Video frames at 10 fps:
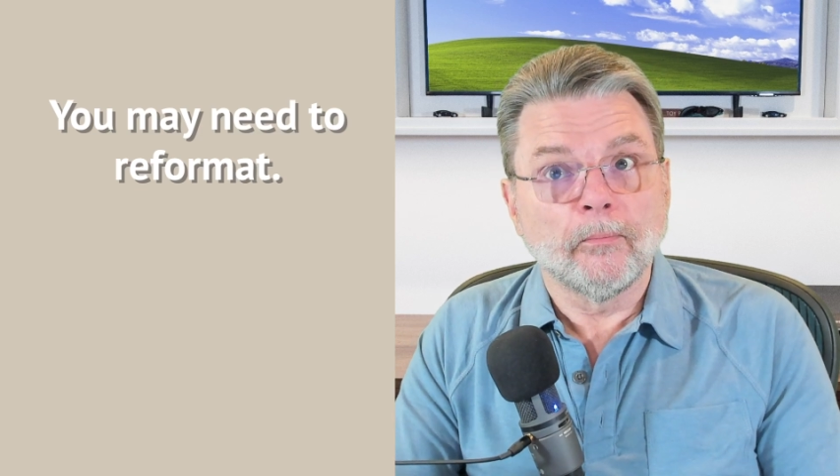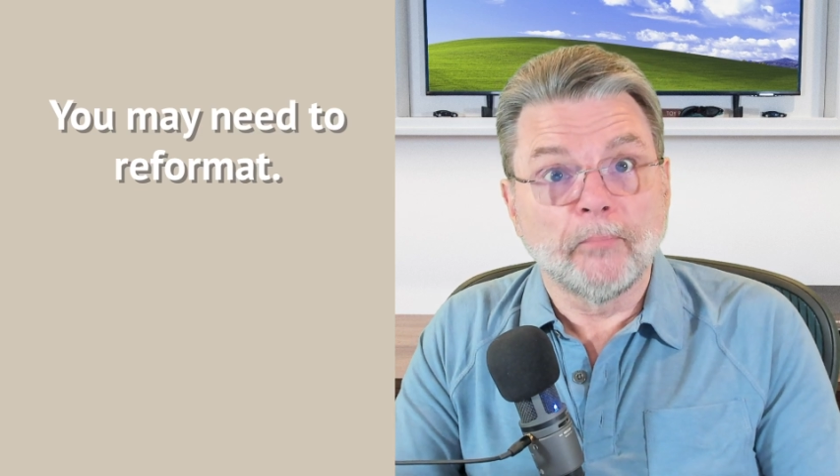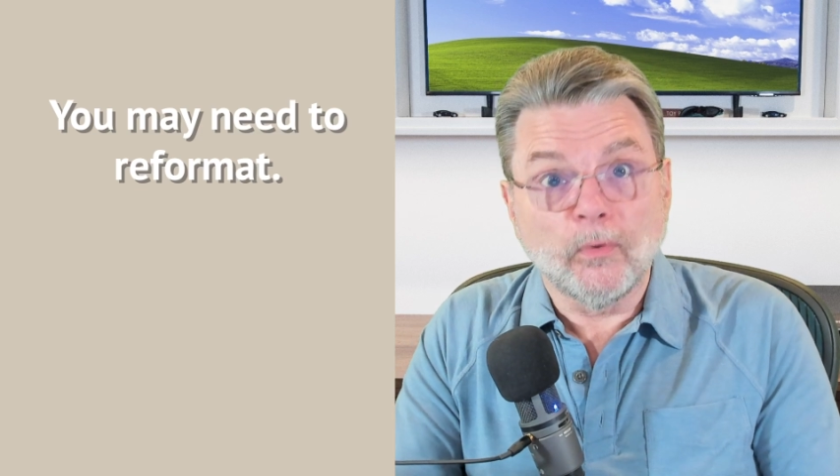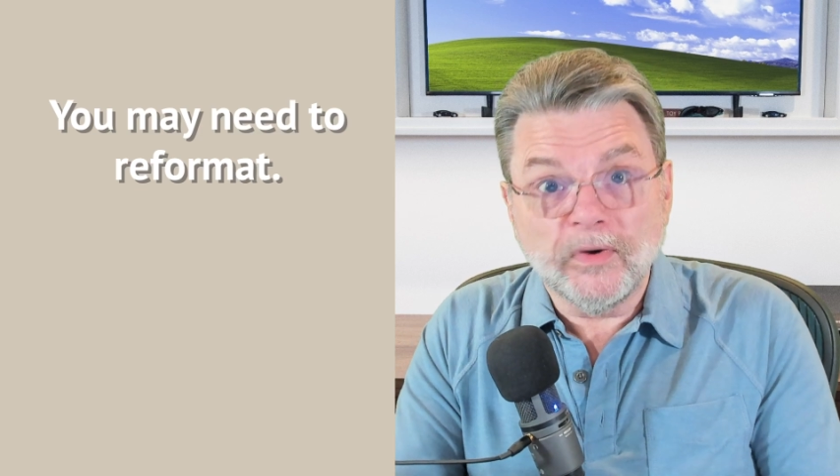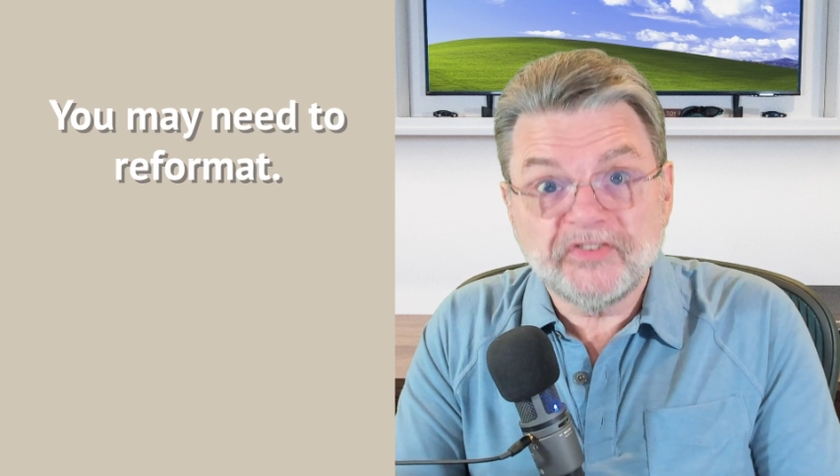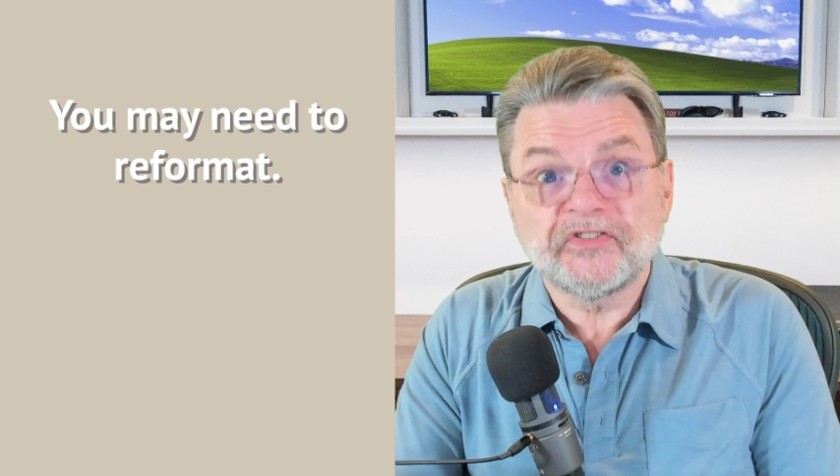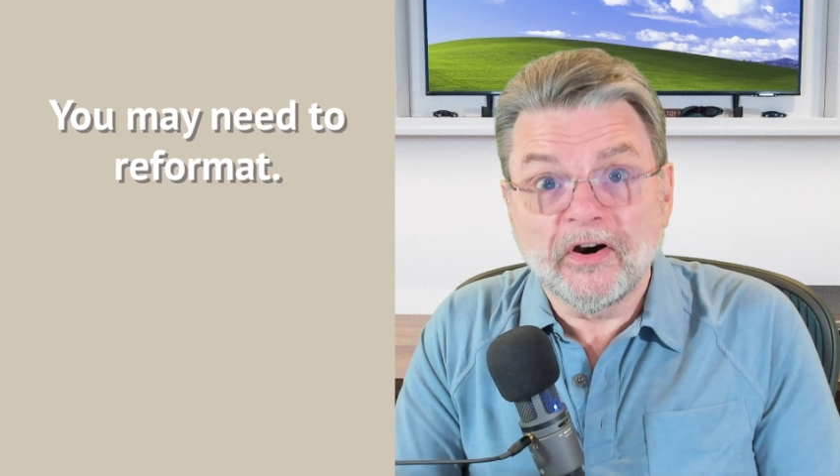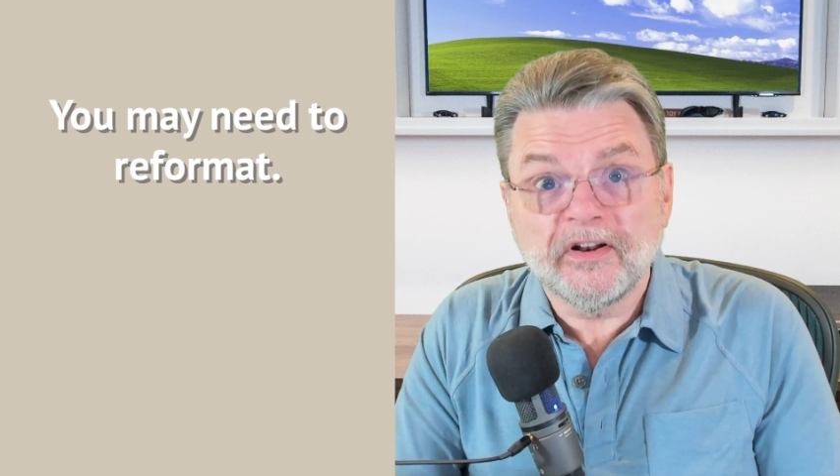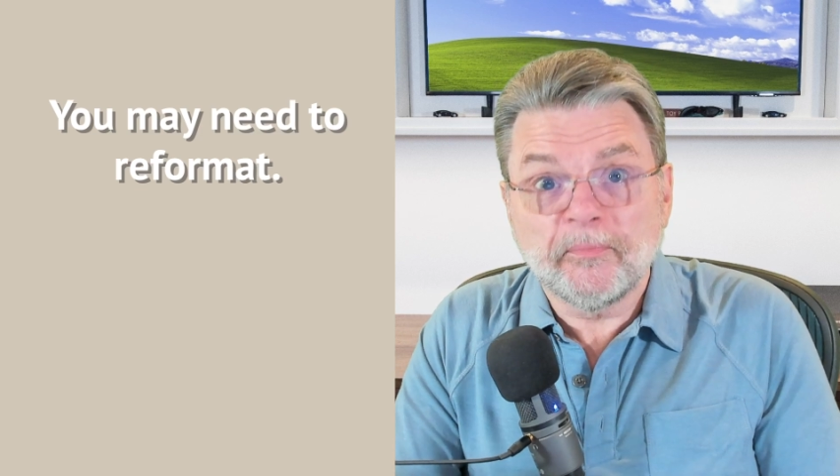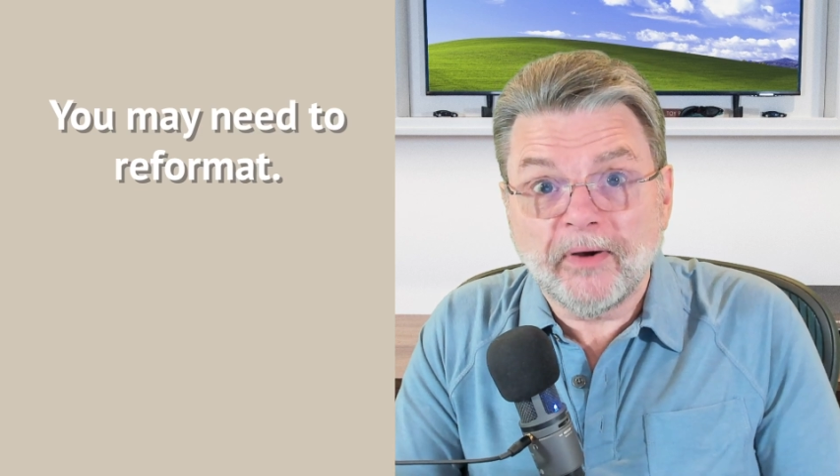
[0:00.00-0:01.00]
But we
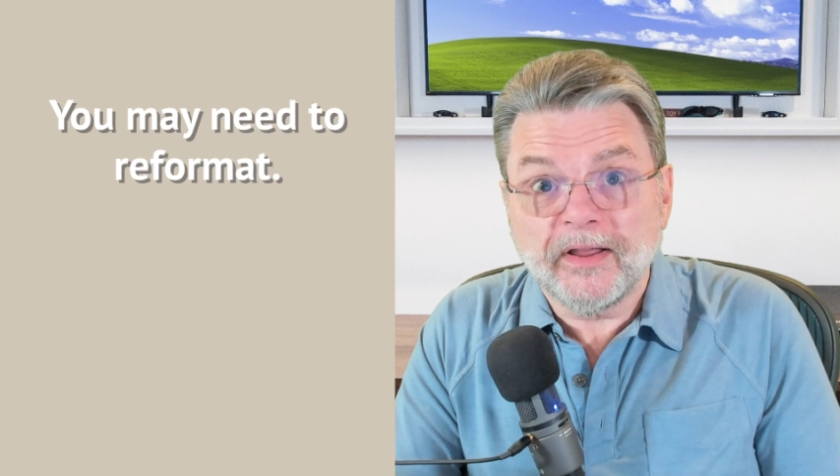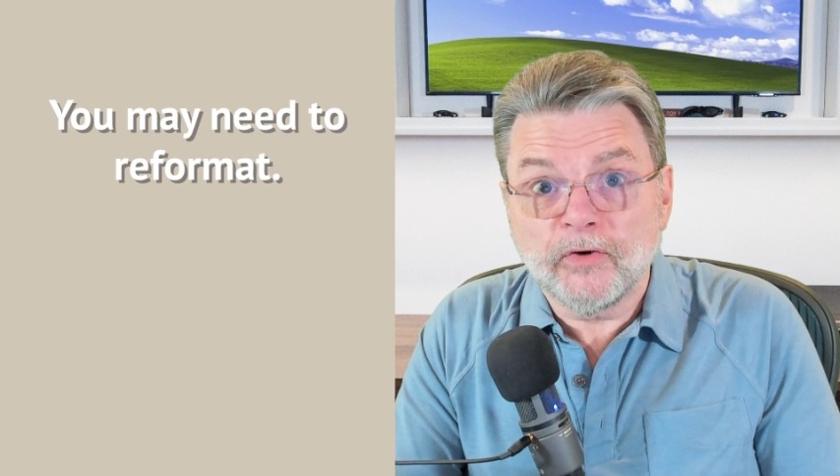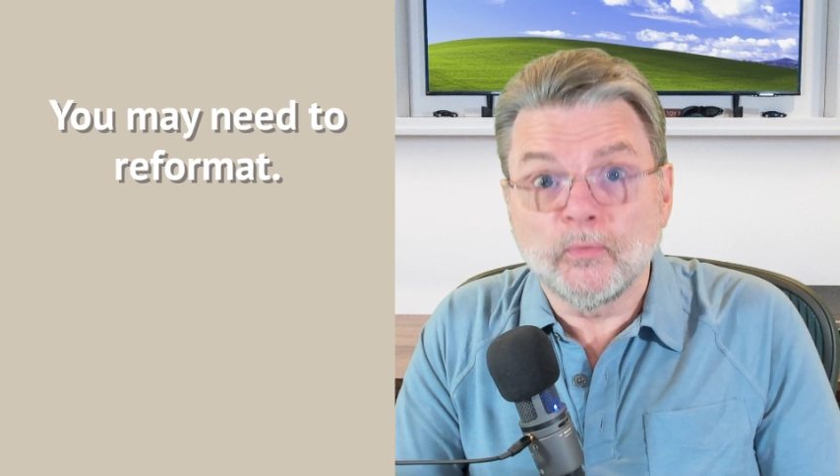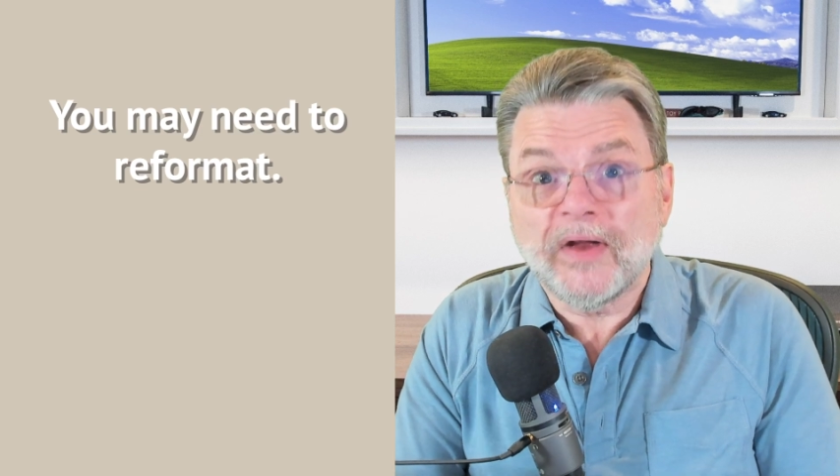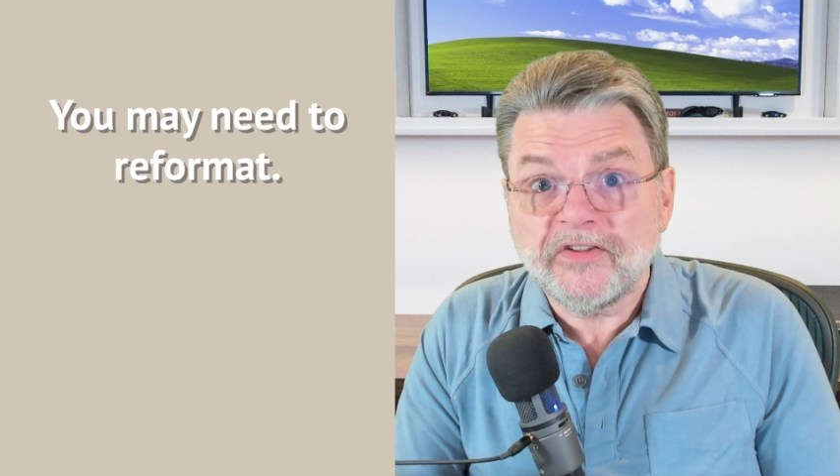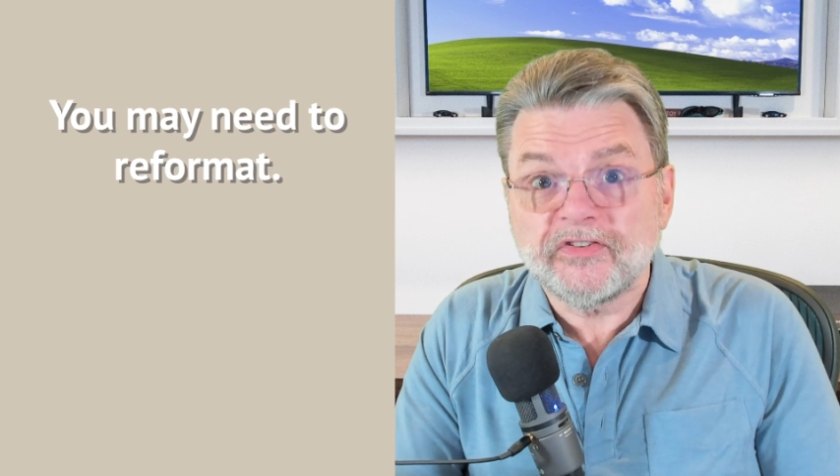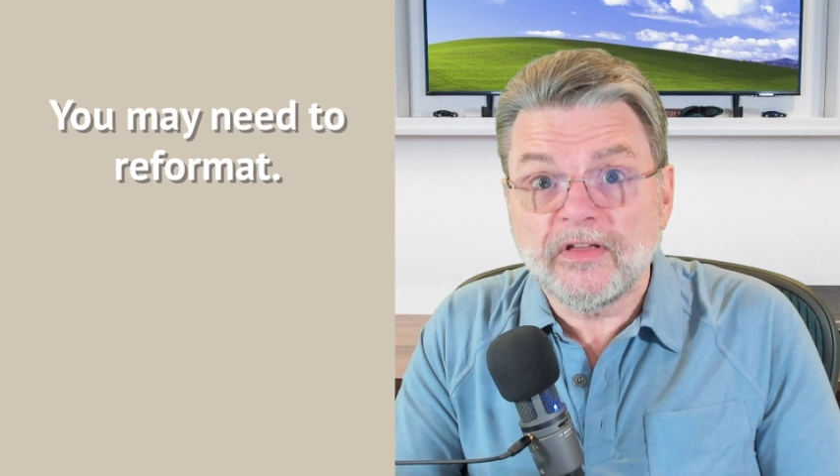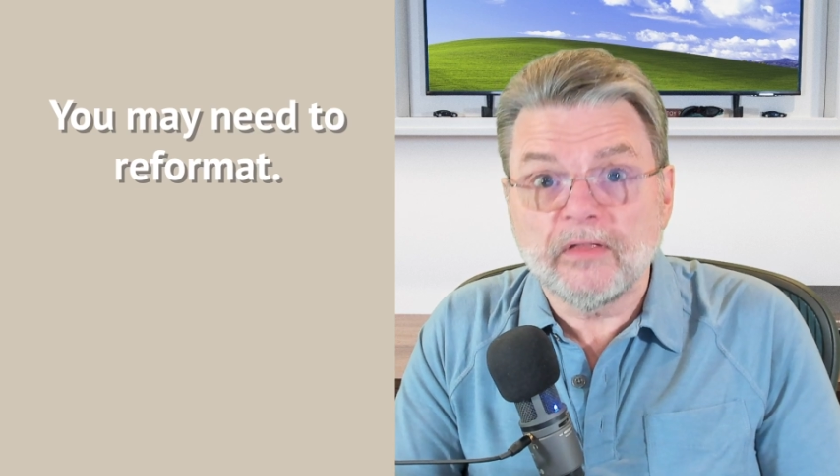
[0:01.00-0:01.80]
started by erasing